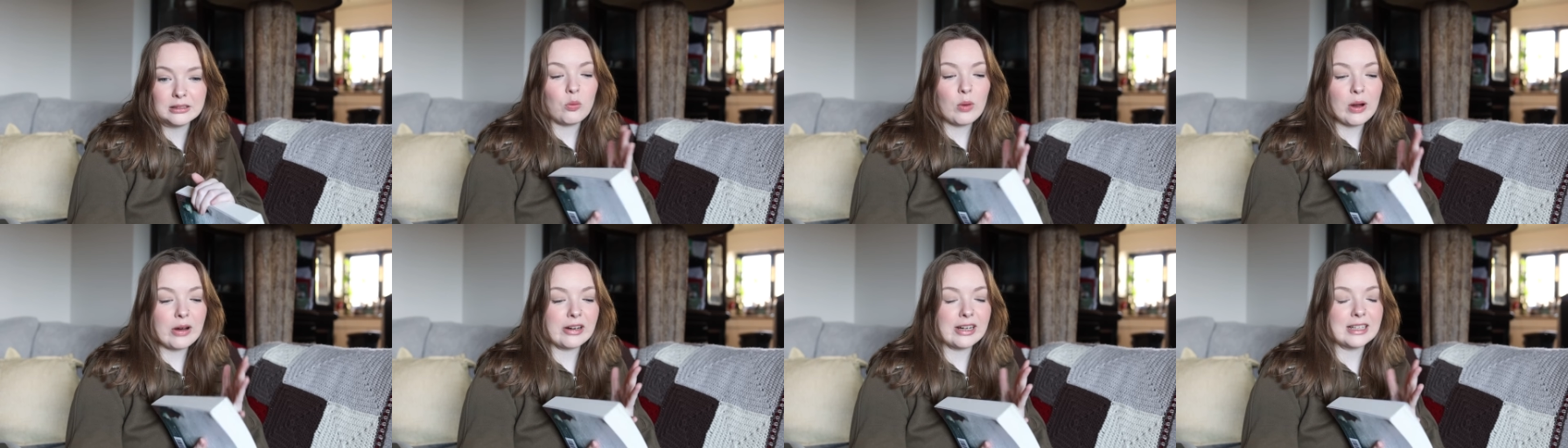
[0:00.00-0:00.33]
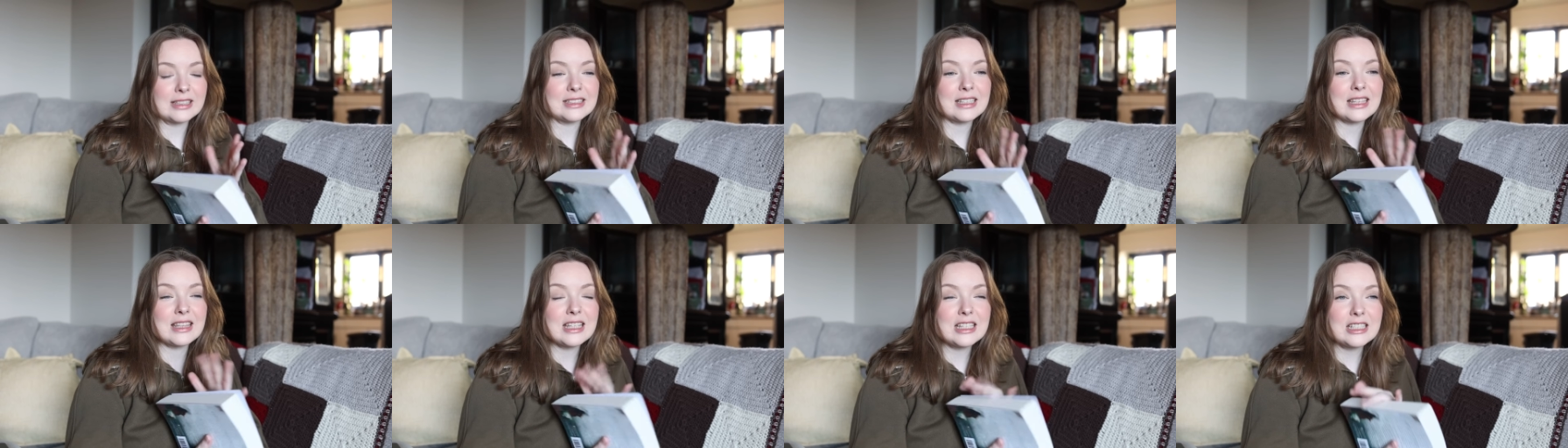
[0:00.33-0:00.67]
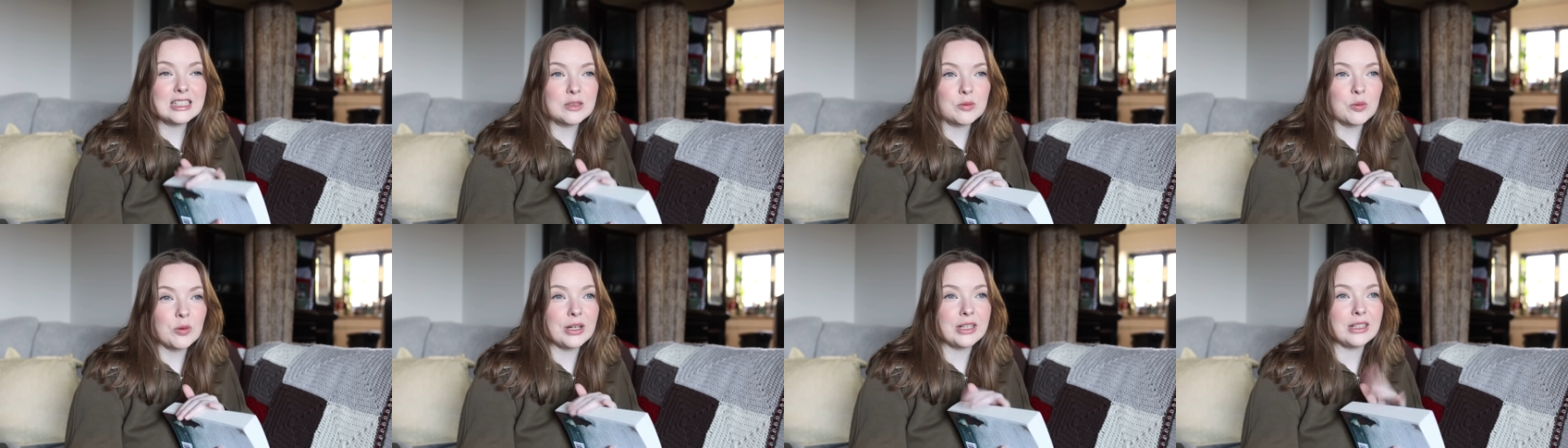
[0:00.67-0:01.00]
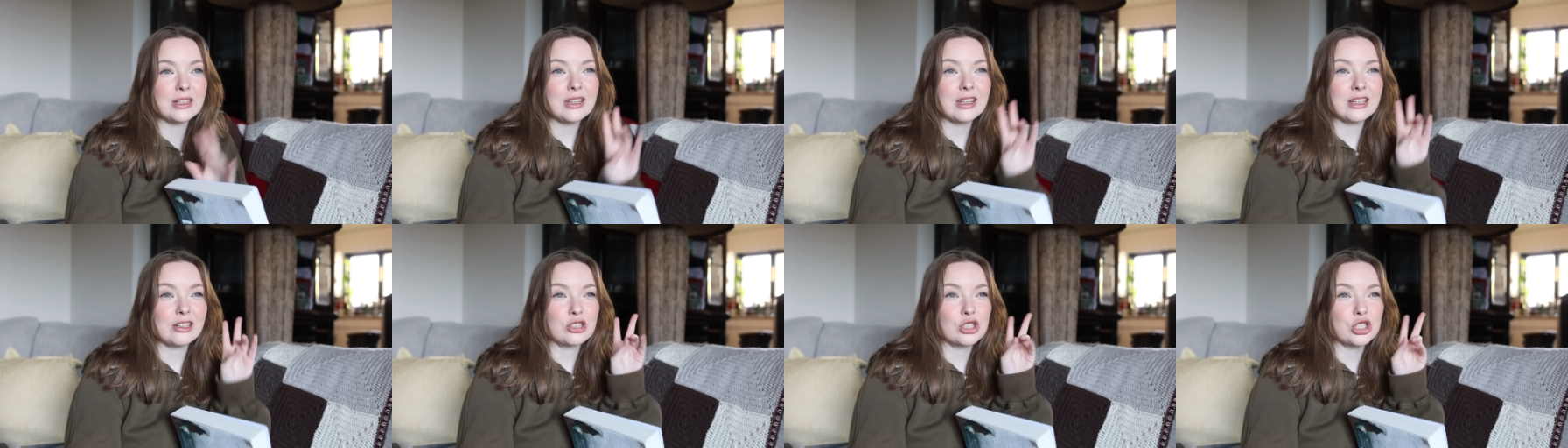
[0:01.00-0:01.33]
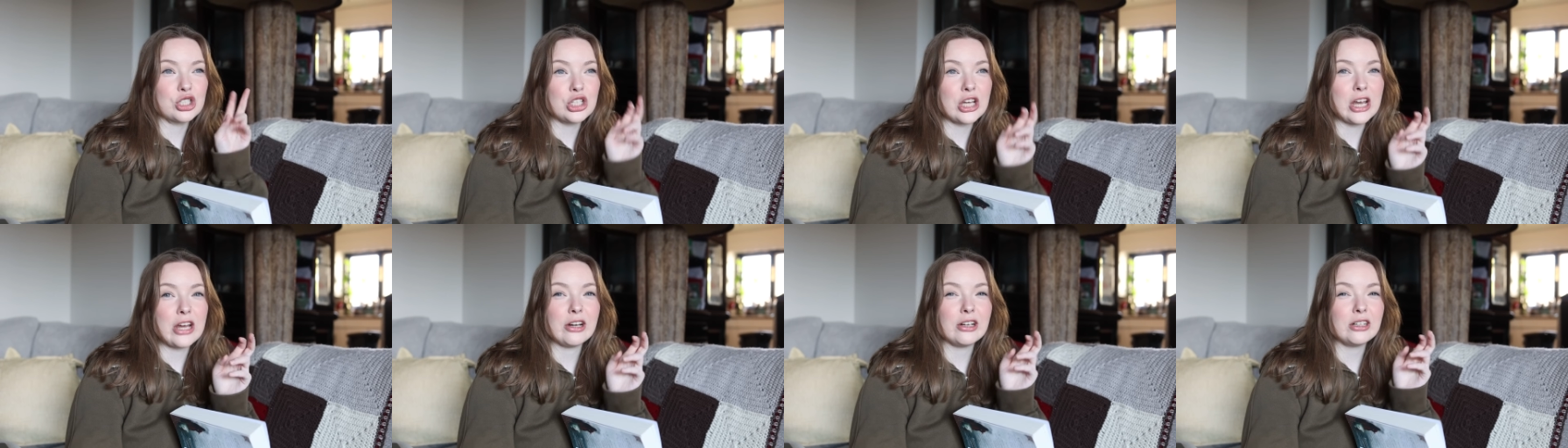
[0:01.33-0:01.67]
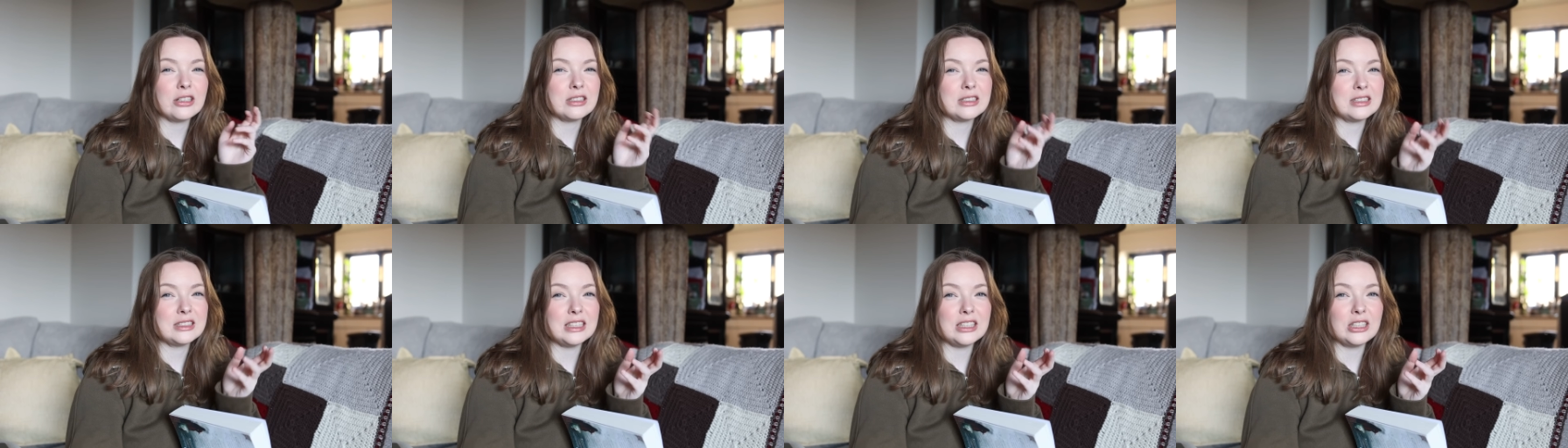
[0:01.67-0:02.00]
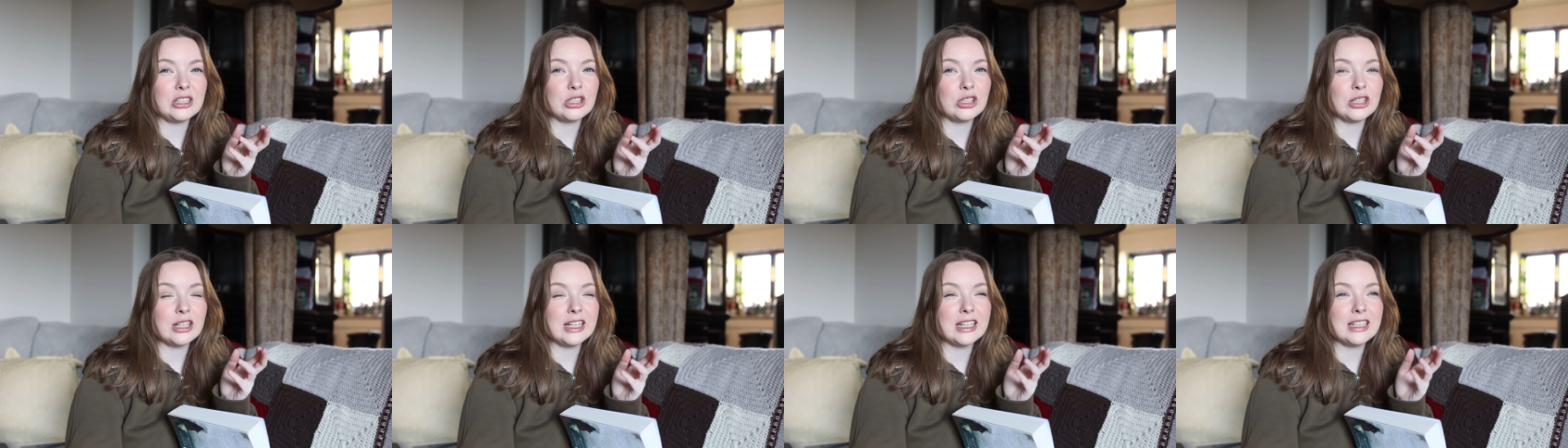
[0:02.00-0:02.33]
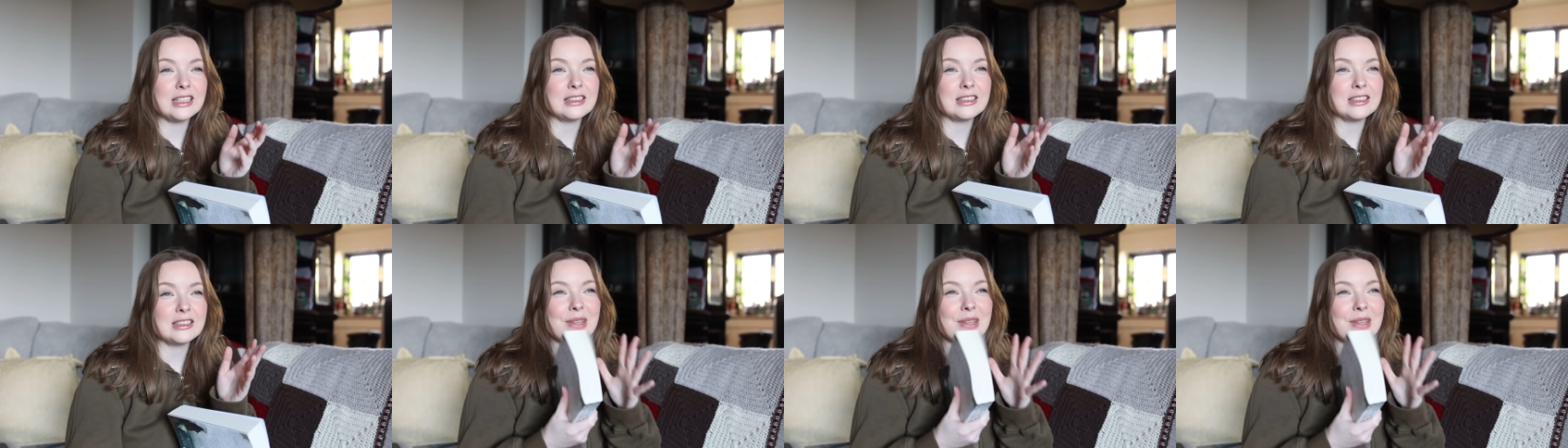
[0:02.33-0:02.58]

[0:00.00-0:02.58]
Whereas in this one, they're shared secret